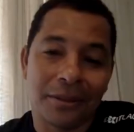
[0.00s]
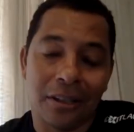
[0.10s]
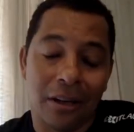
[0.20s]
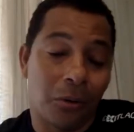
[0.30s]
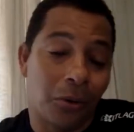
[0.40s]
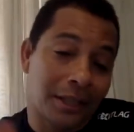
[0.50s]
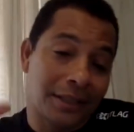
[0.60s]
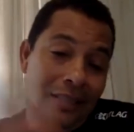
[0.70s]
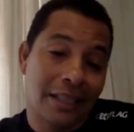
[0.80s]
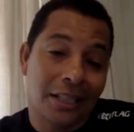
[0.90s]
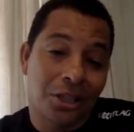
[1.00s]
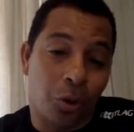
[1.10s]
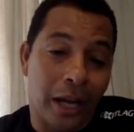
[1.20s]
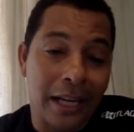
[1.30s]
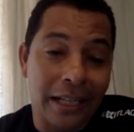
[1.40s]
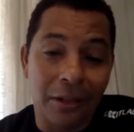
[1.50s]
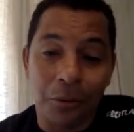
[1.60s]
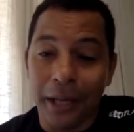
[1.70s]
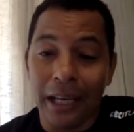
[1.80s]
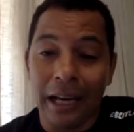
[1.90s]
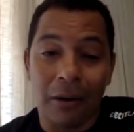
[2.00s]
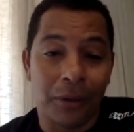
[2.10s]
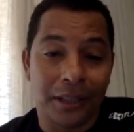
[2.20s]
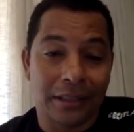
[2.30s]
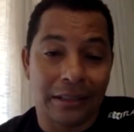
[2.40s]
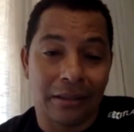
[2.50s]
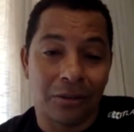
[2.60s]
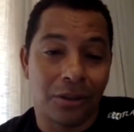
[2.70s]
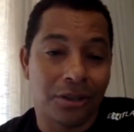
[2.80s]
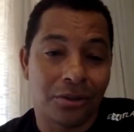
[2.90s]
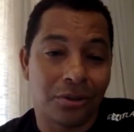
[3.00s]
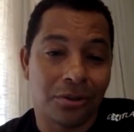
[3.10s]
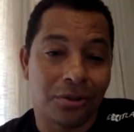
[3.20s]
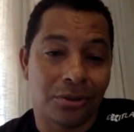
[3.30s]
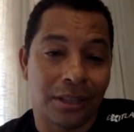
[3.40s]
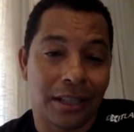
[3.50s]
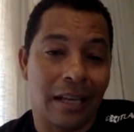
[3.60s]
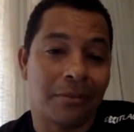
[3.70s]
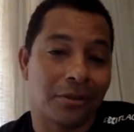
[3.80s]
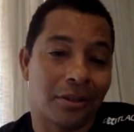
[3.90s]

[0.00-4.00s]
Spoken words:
You know, I was trained the way I was going to the games,